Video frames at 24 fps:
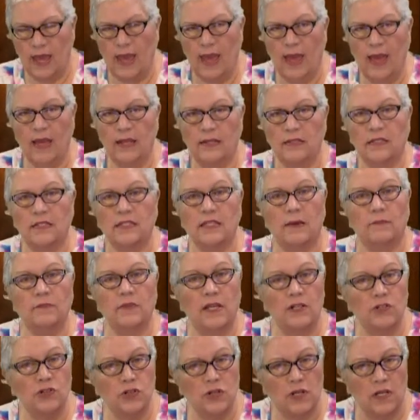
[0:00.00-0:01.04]
and some
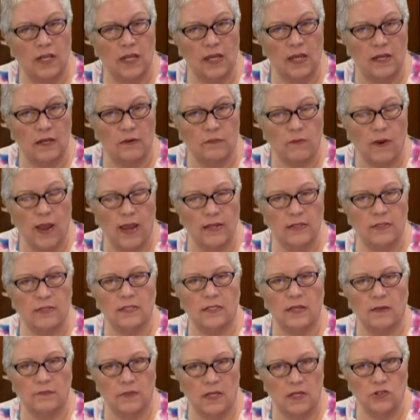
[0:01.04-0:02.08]
days you're going to hit it right and
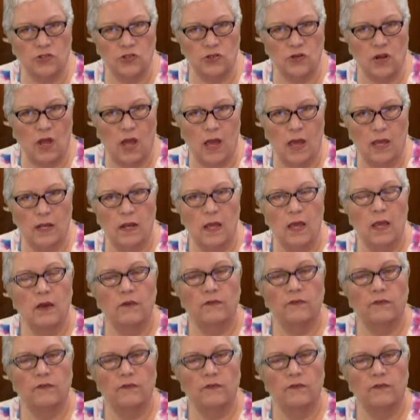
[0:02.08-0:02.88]
some days you're not.